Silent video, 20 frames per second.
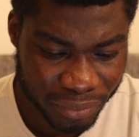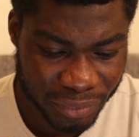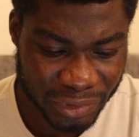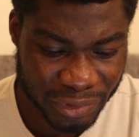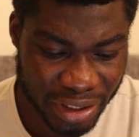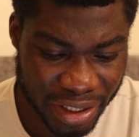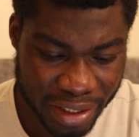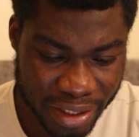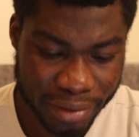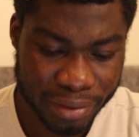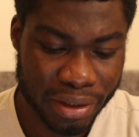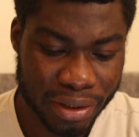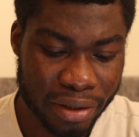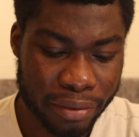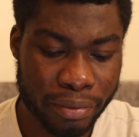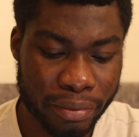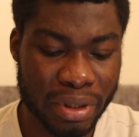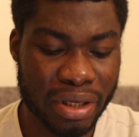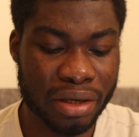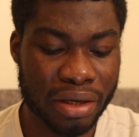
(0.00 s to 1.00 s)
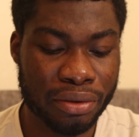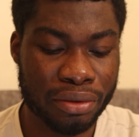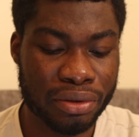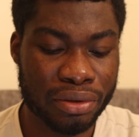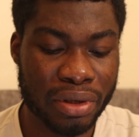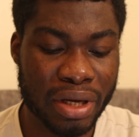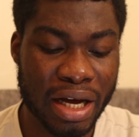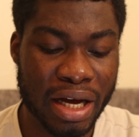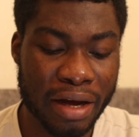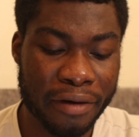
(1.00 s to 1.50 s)
Then we can
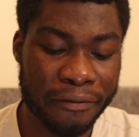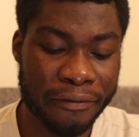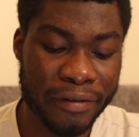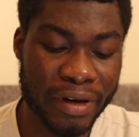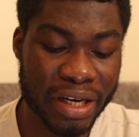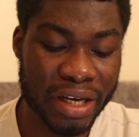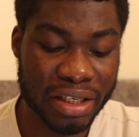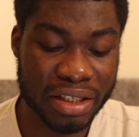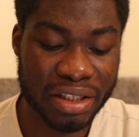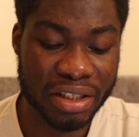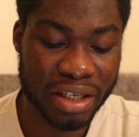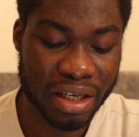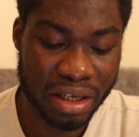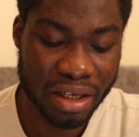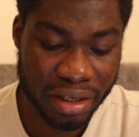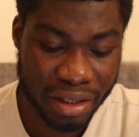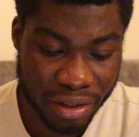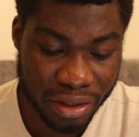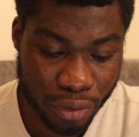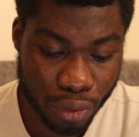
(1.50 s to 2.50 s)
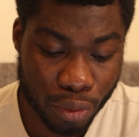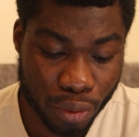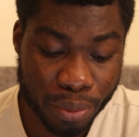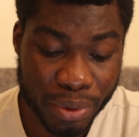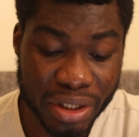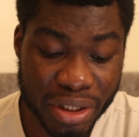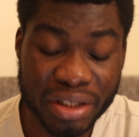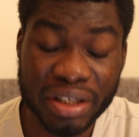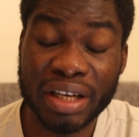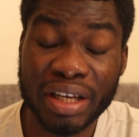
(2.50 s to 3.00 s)
also have financial and then
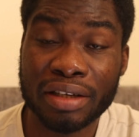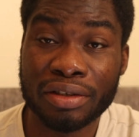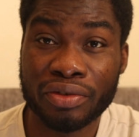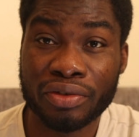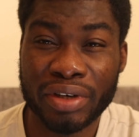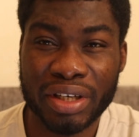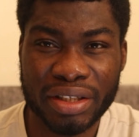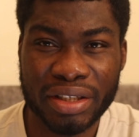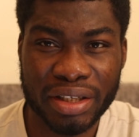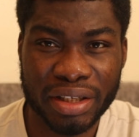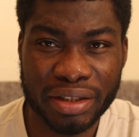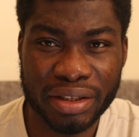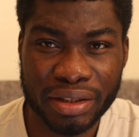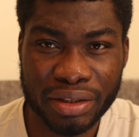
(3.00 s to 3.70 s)
occupational stresses.